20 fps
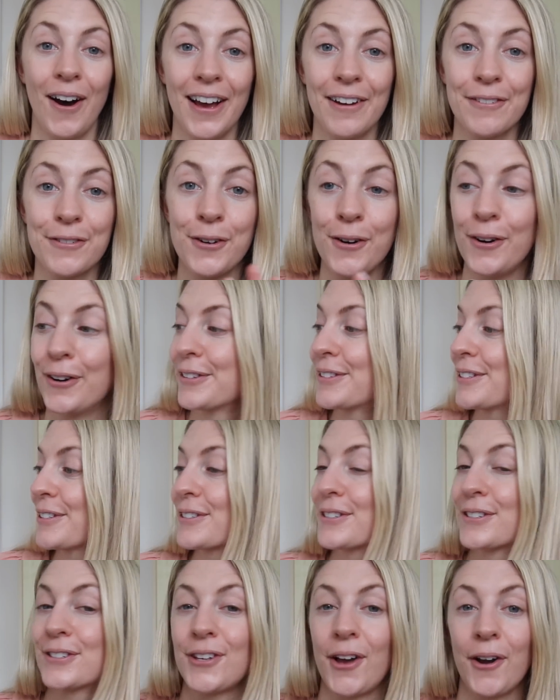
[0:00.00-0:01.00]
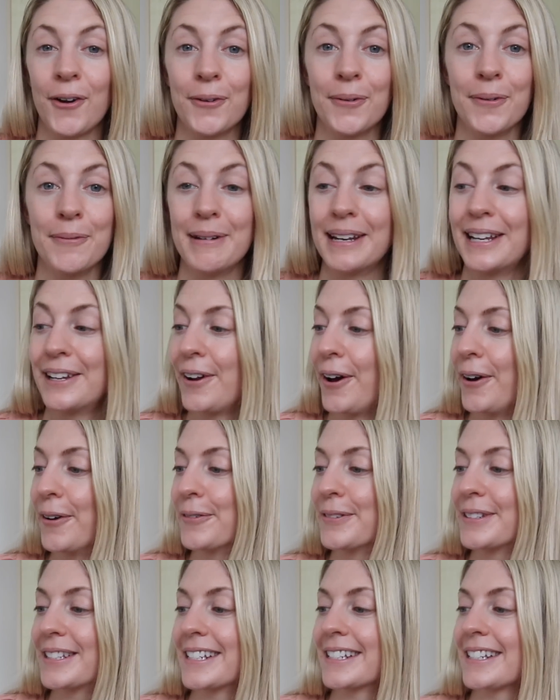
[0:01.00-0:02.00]
I have got so many
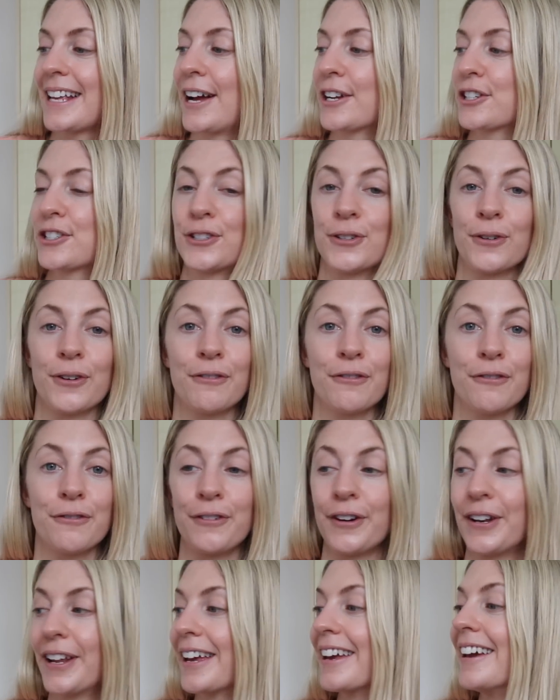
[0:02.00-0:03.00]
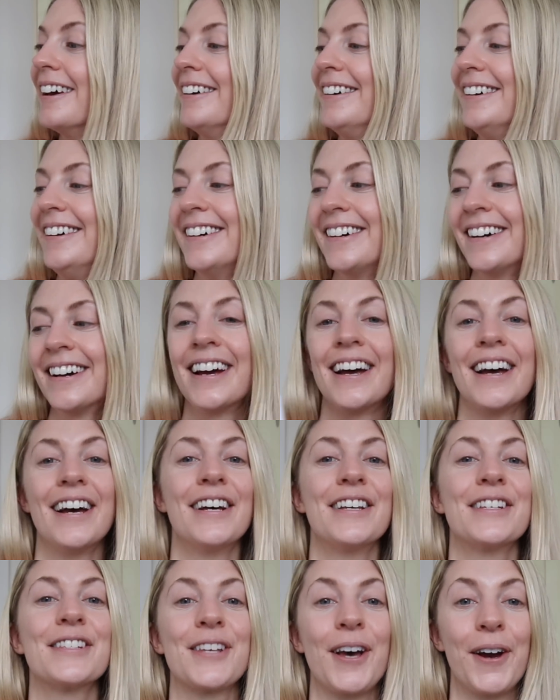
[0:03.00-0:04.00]
notes, it's actually not even funny.
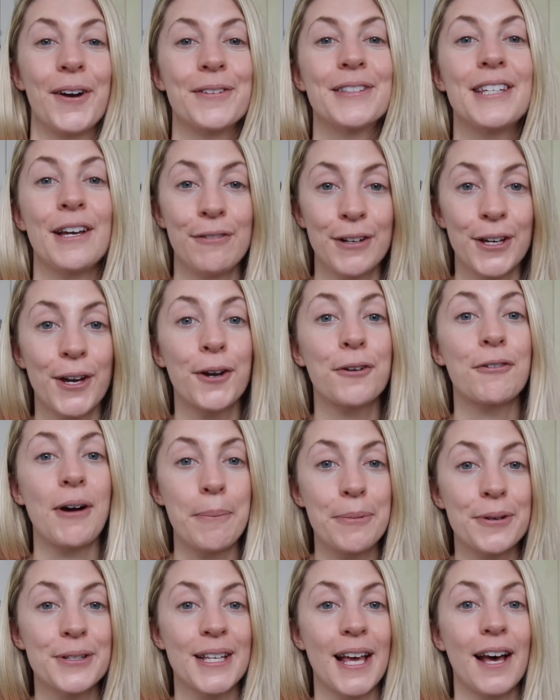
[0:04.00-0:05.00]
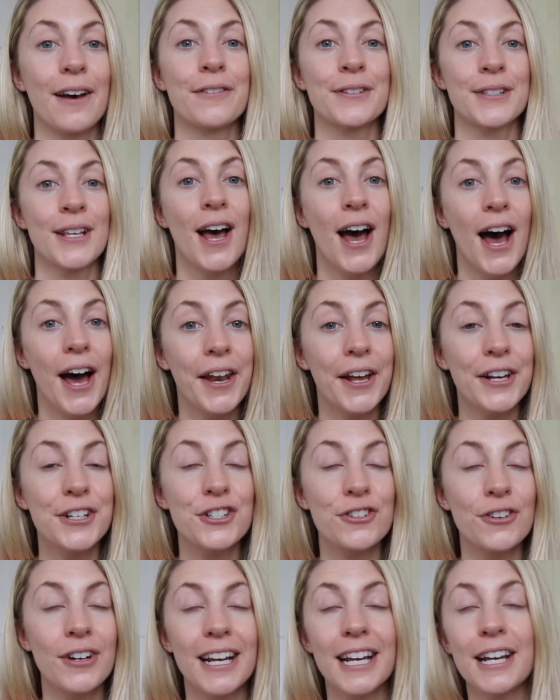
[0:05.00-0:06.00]
So definitely go grab yourselves a nice
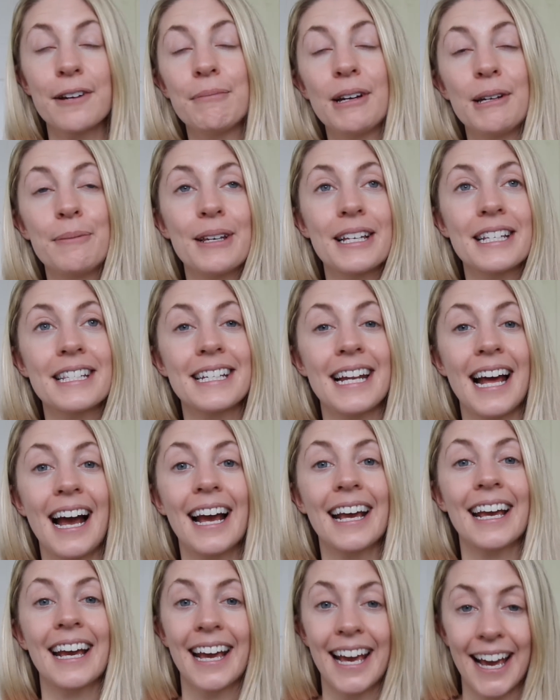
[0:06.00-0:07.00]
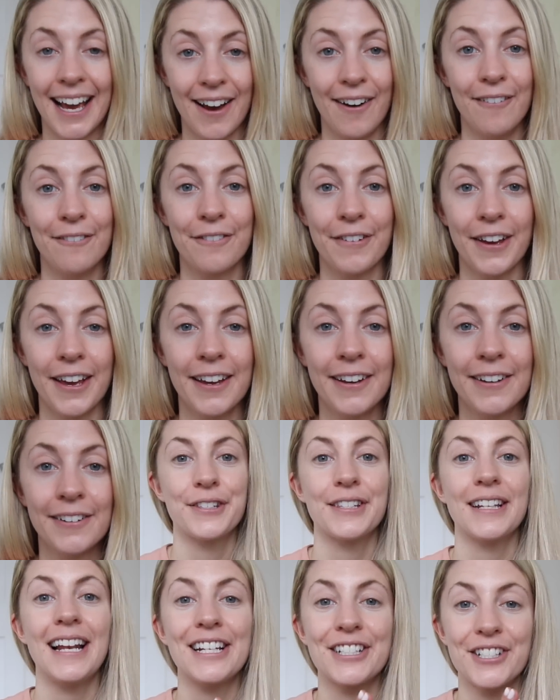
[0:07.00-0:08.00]
drink, maybe a snack, and get comfy.
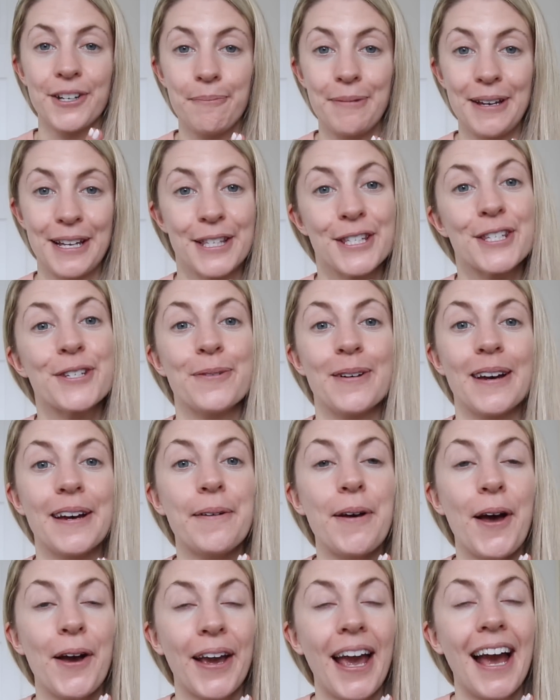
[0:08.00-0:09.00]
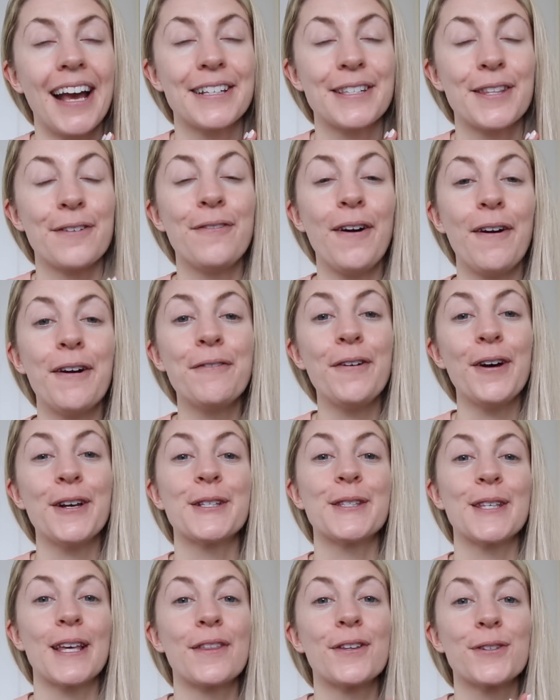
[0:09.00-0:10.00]
So let's jump into it. Okay, so the very
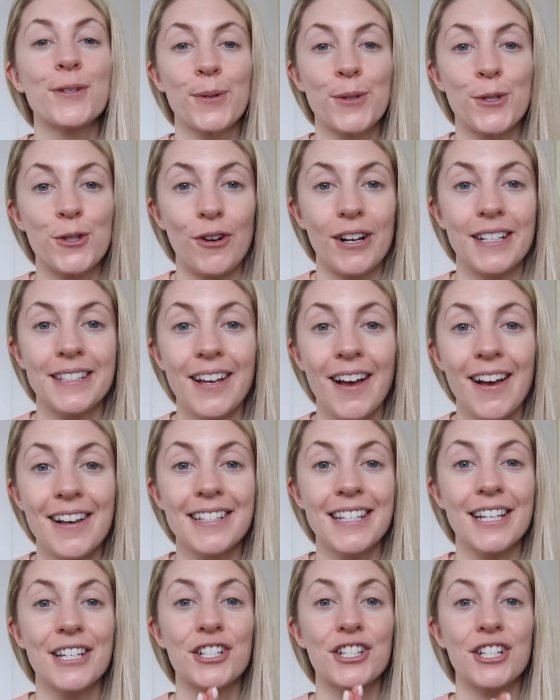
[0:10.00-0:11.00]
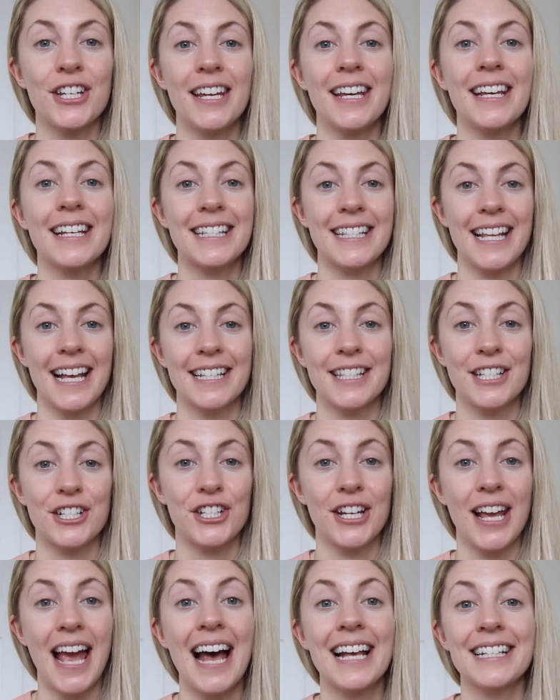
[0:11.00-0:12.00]
first thing that Dr. Dray does is she says that
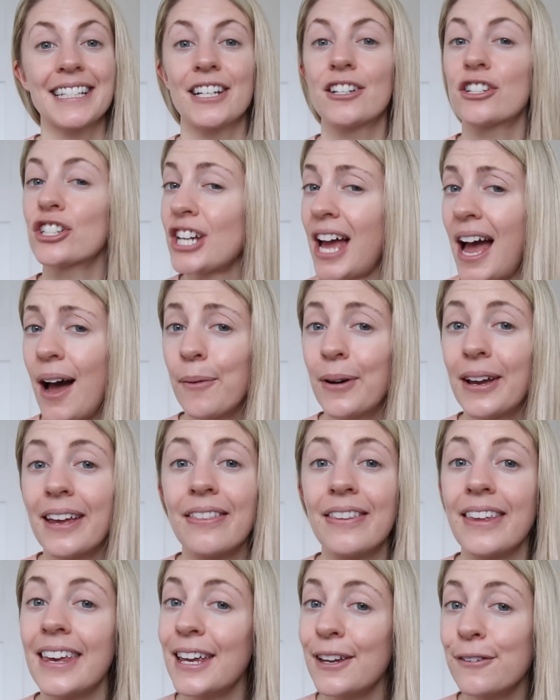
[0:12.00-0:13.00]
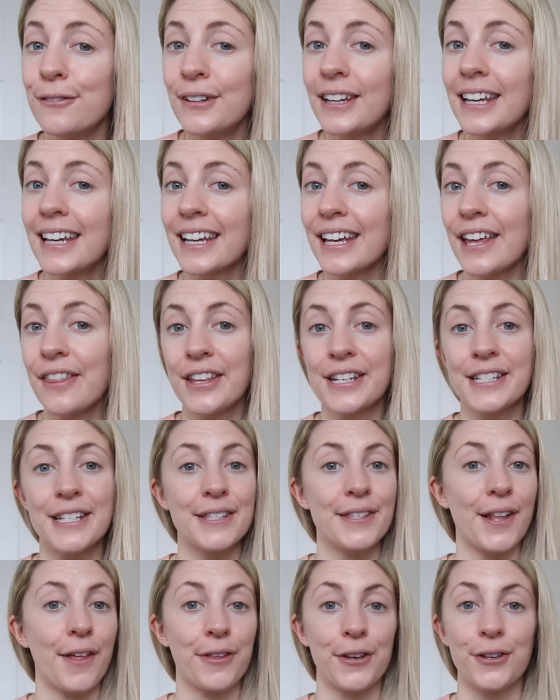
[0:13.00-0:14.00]
she has a shower in the evening. This
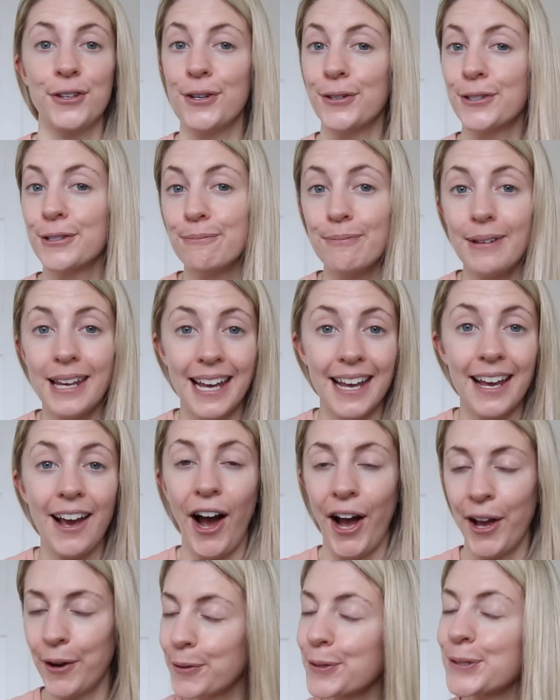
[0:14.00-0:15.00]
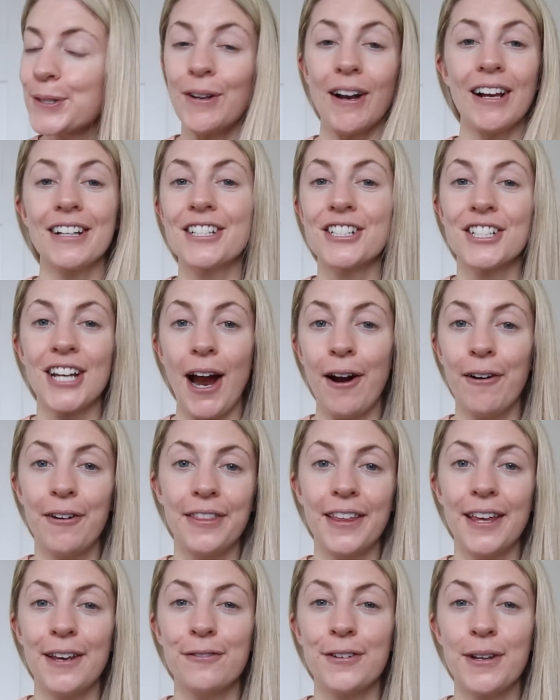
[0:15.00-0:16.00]
is nothing new to me. I also like to shower
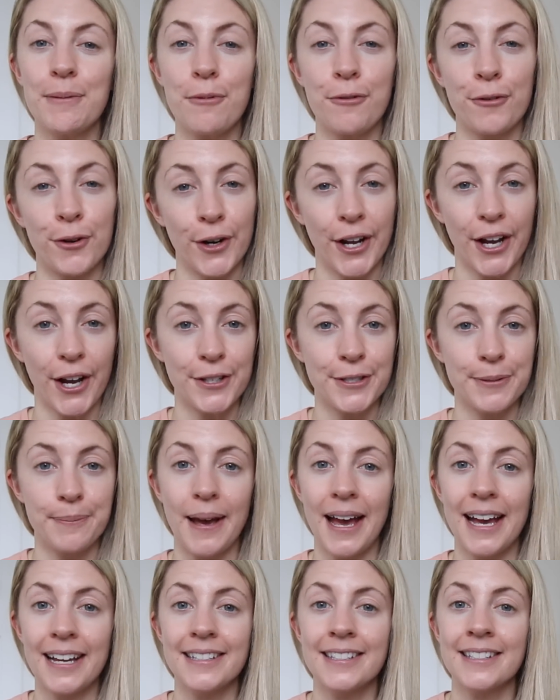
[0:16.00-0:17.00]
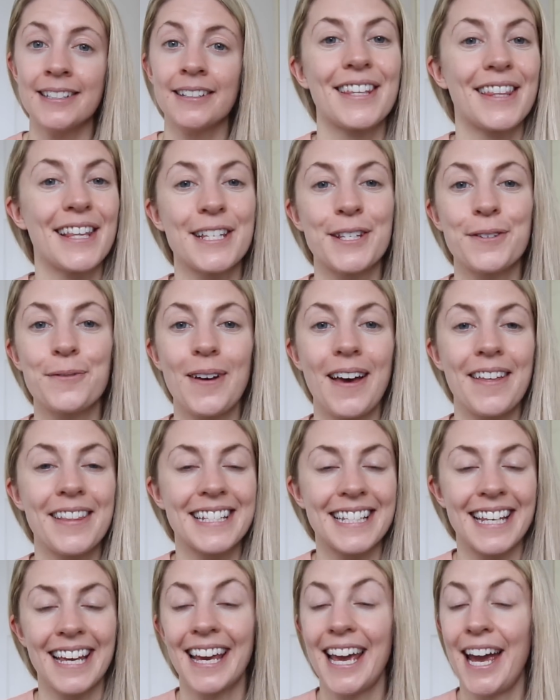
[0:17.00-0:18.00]
in the evening before I go to bed. So this is where the
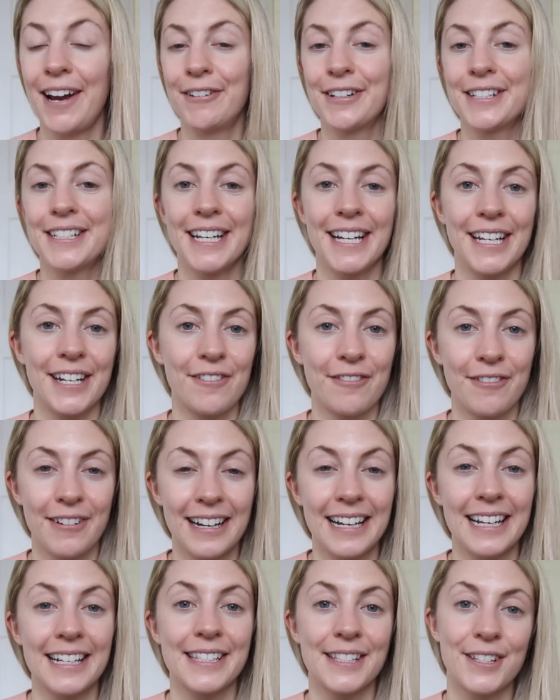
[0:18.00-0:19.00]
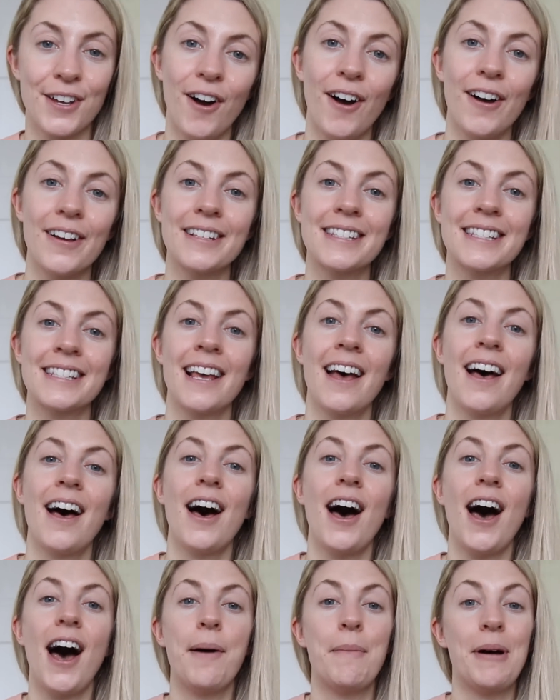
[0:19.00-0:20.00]
skincare routine really starts.
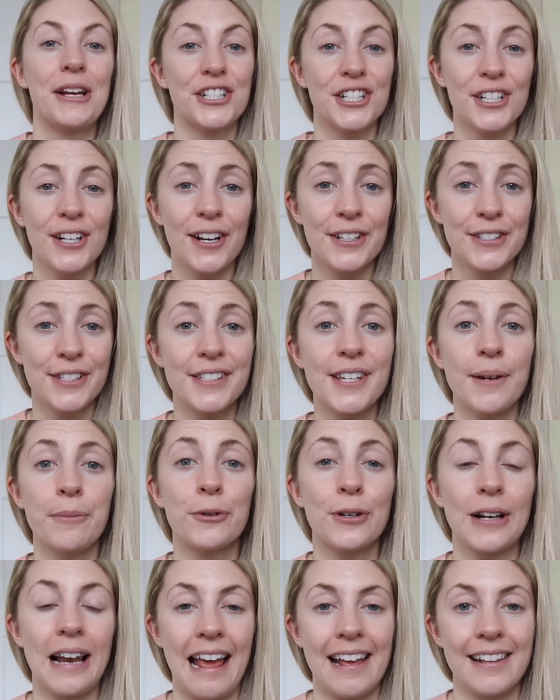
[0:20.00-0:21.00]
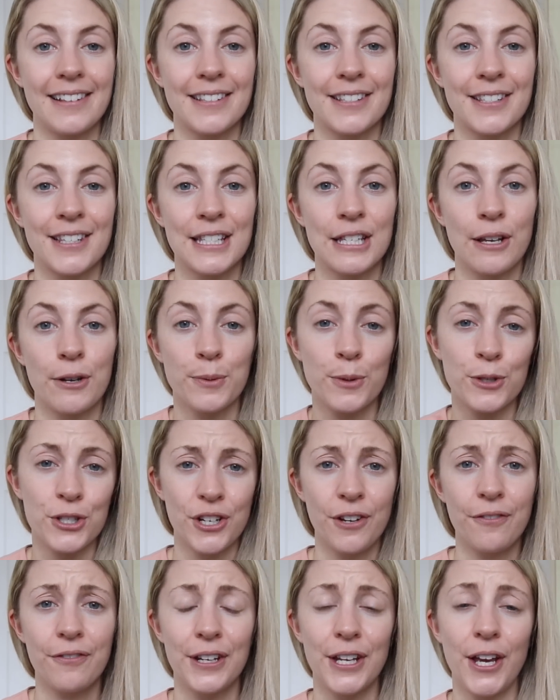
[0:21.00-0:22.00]
And she likes to double cleanse. So I was
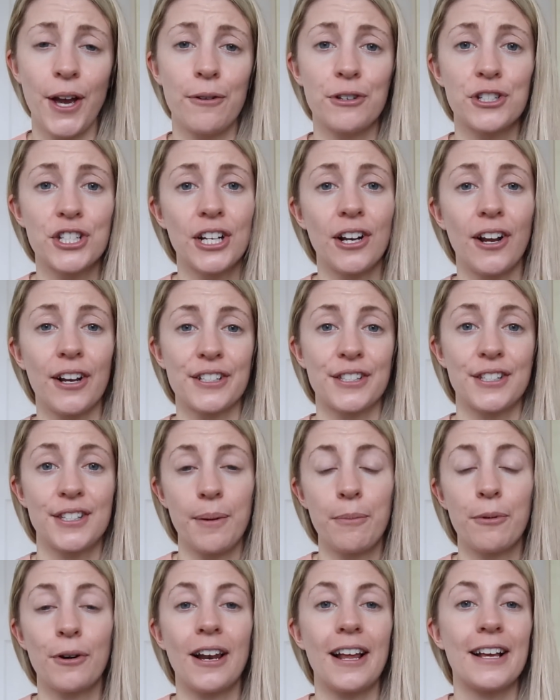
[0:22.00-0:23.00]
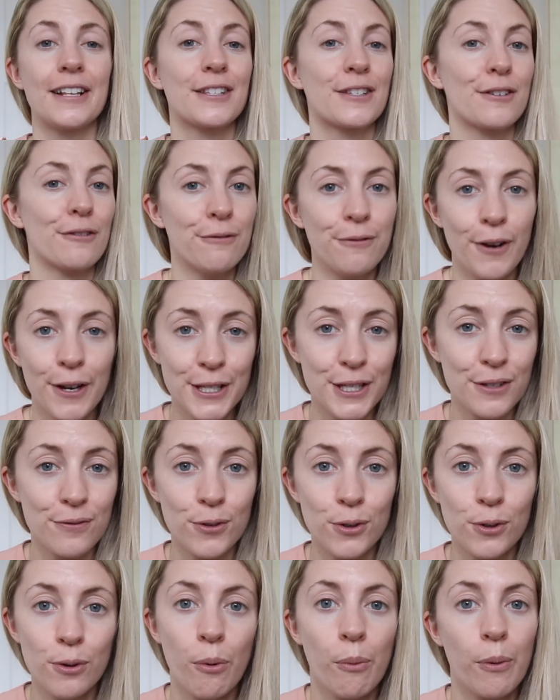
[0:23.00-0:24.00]
watching her video and she likes to double cleanse, first of
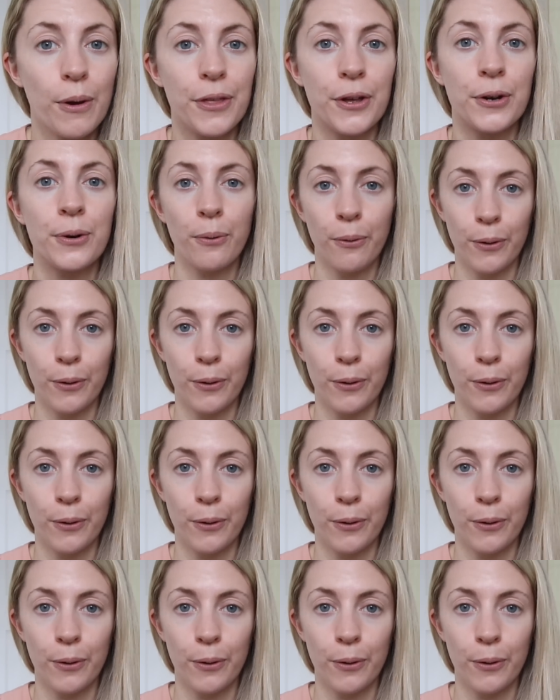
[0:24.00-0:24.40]
all with an